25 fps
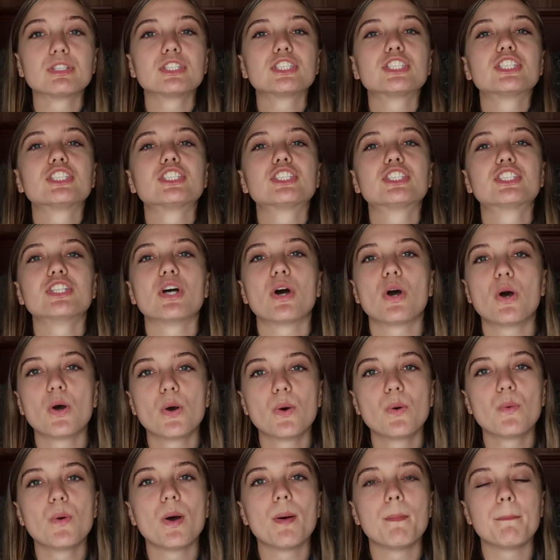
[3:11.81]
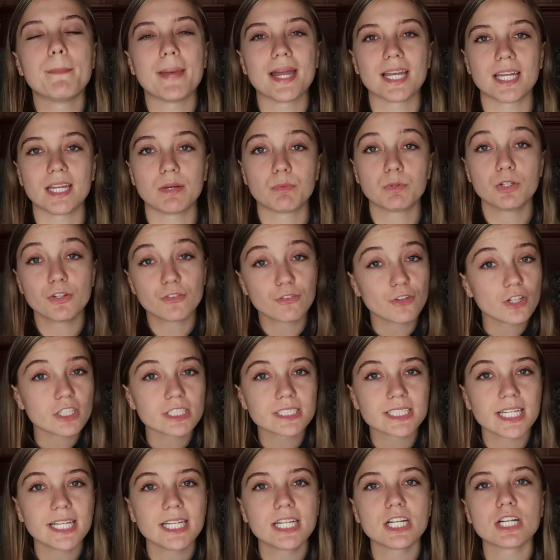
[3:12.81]
There's so many, and when you
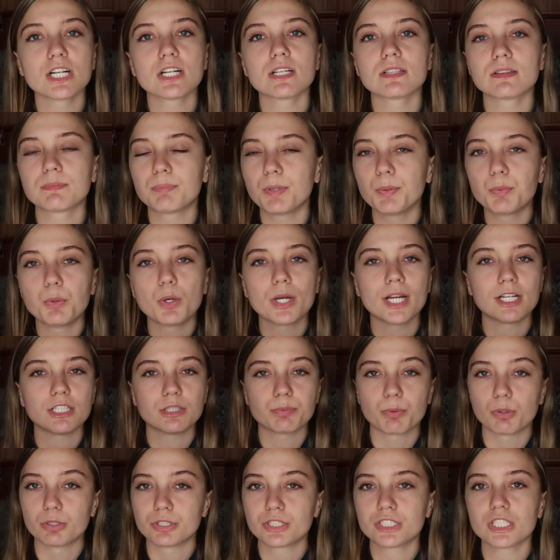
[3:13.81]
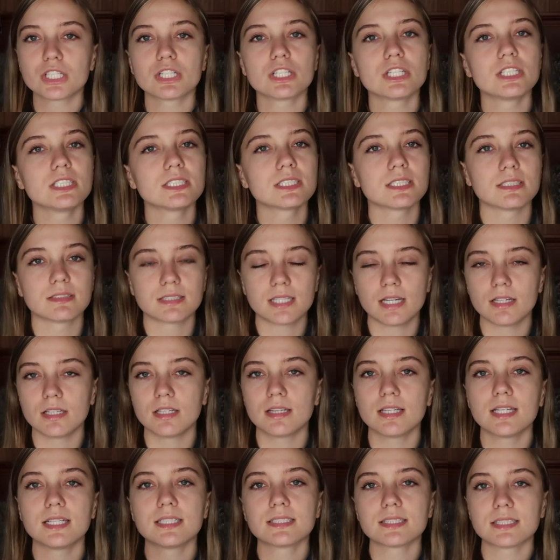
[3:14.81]
first get here, people will hand you brochures, they'll tell
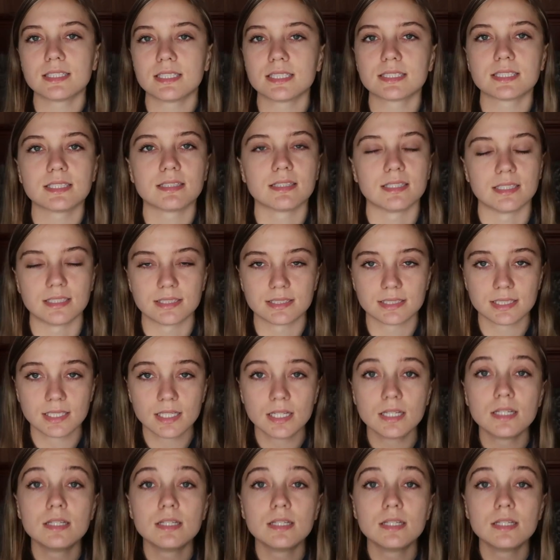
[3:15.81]
you this, this, and this.